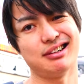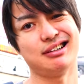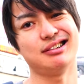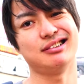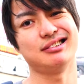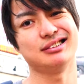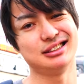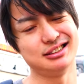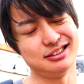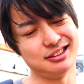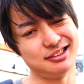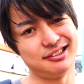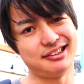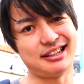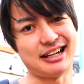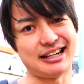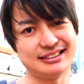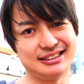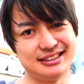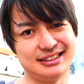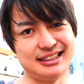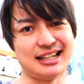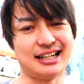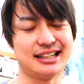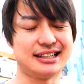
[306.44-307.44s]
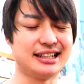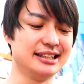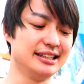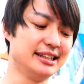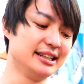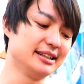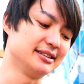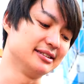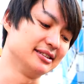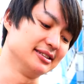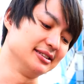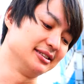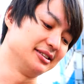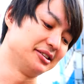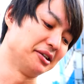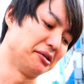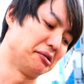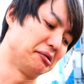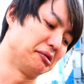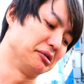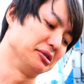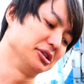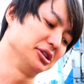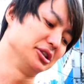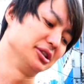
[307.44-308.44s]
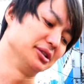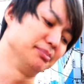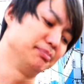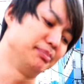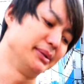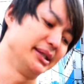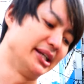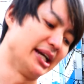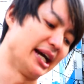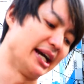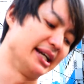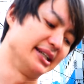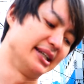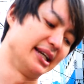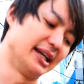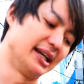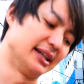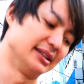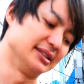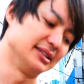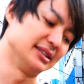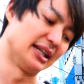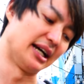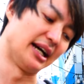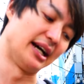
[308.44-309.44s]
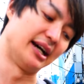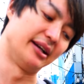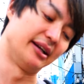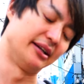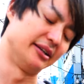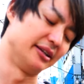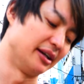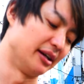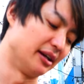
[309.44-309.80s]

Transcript: Well, you know, that's yakiniku, so should be, I guess. I don't